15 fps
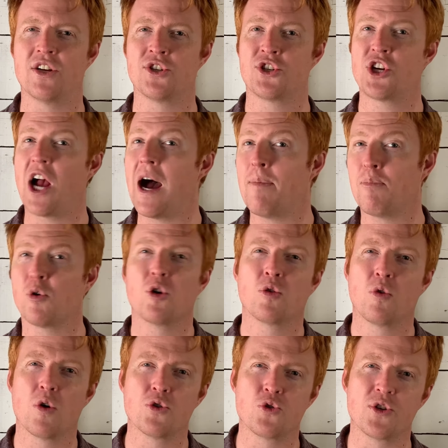a shop or a
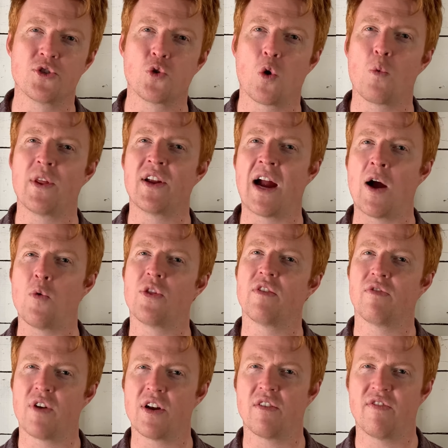grocery store when they're out with a
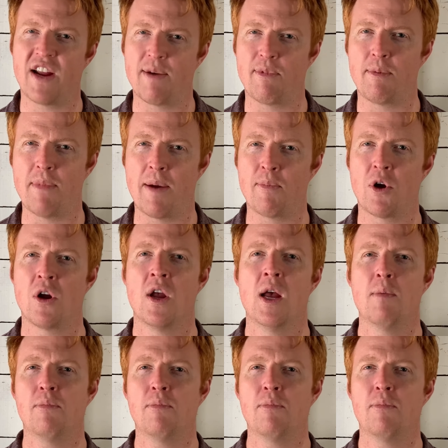friend or family member,